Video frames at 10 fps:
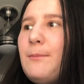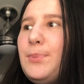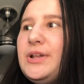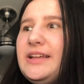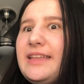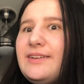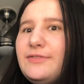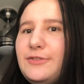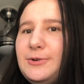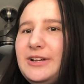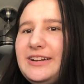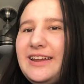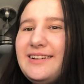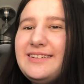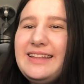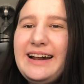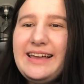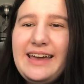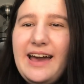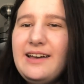putting like food in here that I
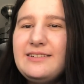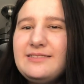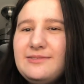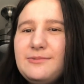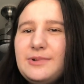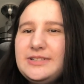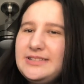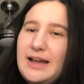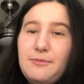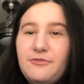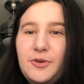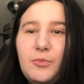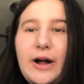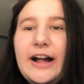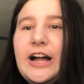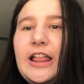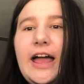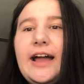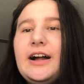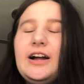get once I'm from work or
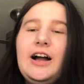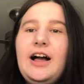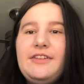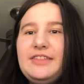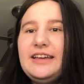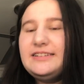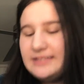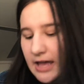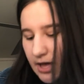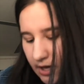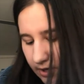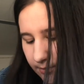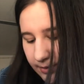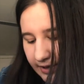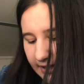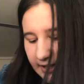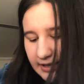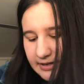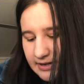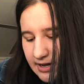like other things. But
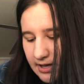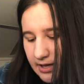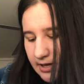in